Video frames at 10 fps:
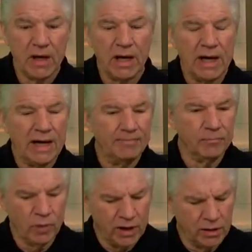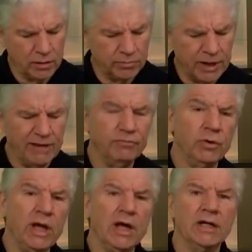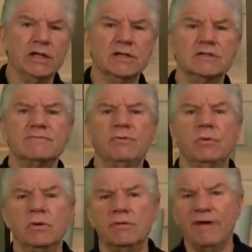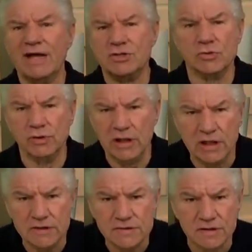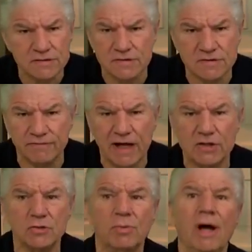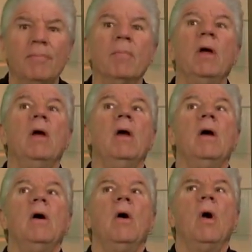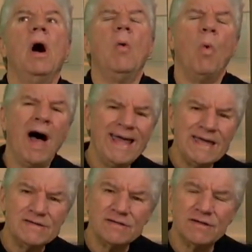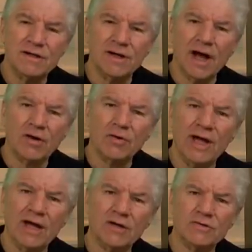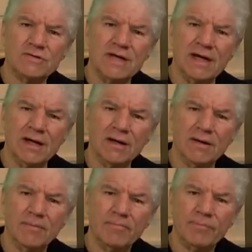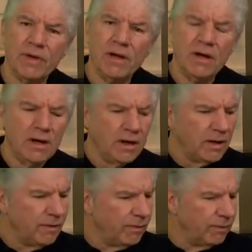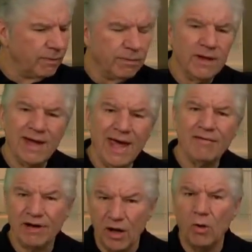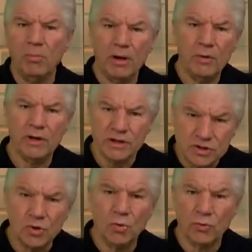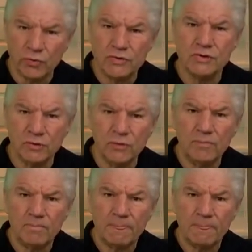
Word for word: Um, well, Diflucan is for vaginal yeast. This isn't a vaginal problem. Why is it that the doctor can't understand? They have an elbow and a shoulder too.